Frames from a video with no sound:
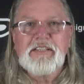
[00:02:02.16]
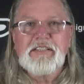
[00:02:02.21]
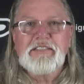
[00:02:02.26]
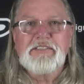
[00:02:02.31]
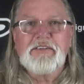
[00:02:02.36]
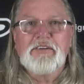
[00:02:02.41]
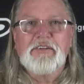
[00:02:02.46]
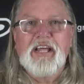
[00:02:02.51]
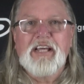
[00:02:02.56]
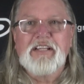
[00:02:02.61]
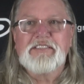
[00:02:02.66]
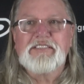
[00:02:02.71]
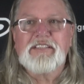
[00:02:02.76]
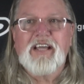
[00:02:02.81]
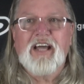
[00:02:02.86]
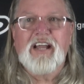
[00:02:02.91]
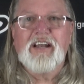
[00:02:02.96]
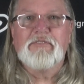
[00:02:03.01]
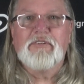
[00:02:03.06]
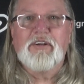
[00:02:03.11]
So that's
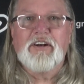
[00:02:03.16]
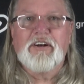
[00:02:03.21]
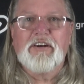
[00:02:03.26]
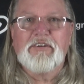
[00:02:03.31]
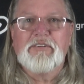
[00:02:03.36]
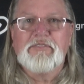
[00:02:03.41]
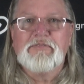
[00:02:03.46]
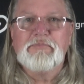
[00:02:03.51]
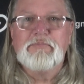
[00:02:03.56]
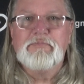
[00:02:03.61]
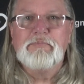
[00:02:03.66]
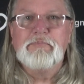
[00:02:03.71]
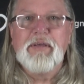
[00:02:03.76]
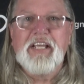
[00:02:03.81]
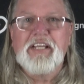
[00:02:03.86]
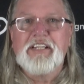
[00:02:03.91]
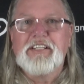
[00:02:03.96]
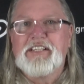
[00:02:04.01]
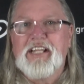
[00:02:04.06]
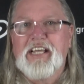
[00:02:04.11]
kind of what our
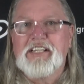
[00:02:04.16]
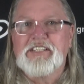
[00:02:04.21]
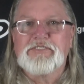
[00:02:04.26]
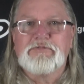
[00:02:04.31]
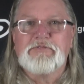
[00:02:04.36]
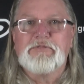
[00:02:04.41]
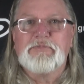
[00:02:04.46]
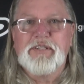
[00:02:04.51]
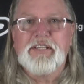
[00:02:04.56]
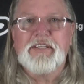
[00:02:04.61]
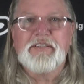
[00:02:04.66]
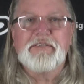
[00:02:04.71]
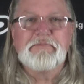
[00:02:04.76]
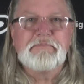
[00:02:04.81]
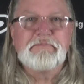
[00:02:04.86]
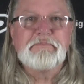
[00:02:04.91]
big test will be.